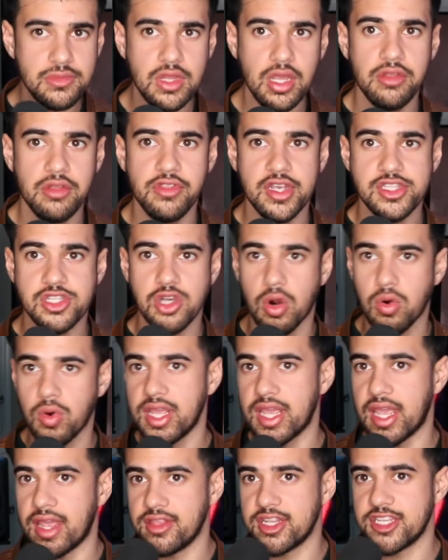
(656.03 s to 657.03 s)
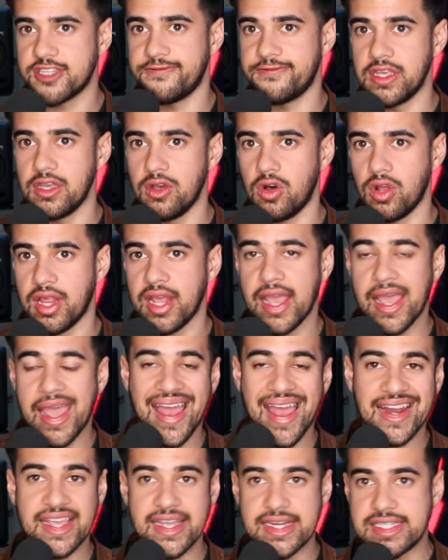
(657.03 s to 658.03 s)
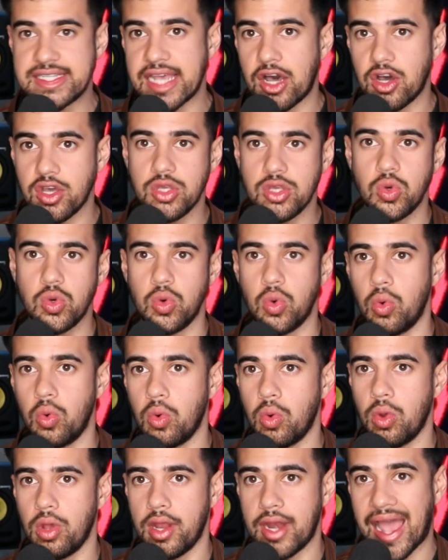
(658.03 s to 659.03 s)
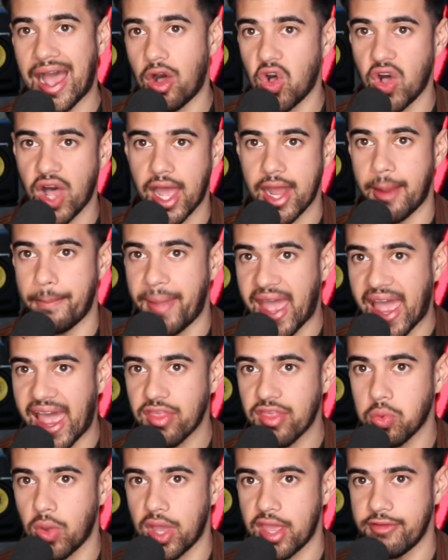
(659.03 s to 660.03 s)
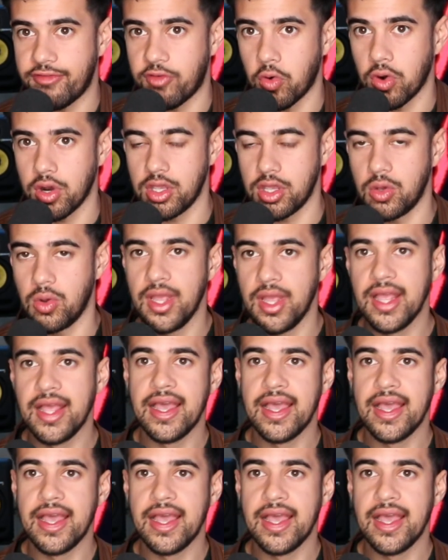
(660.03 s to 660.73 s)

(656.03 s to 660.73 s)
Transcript: that's already in this field and can tell you and outline a pathway for you,